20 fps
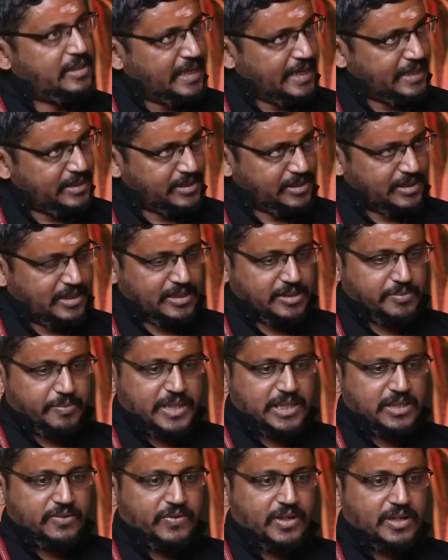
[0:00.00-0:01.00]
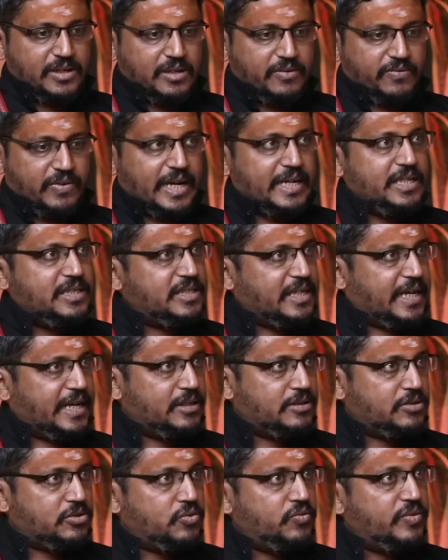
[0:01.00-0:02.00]
yes, a specific divine
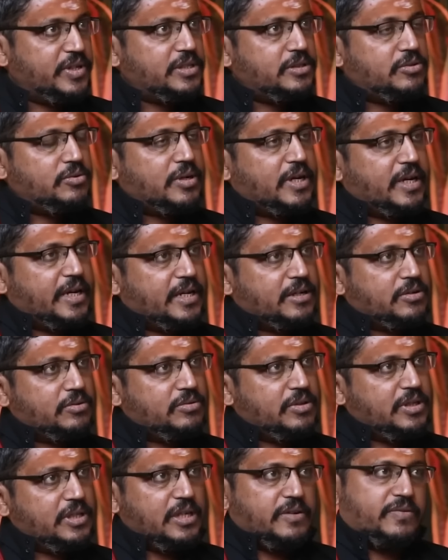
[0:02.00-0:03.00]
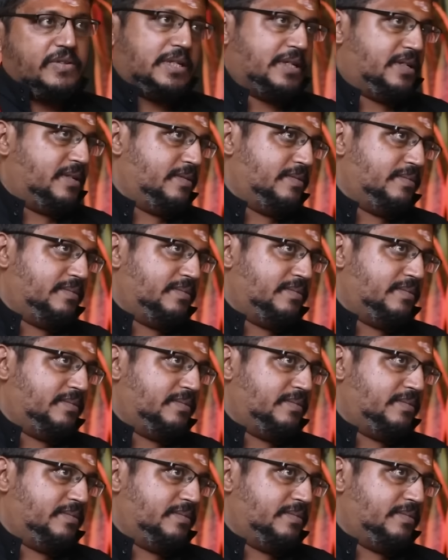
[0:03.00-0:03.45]
chant through which you connect to the Devata.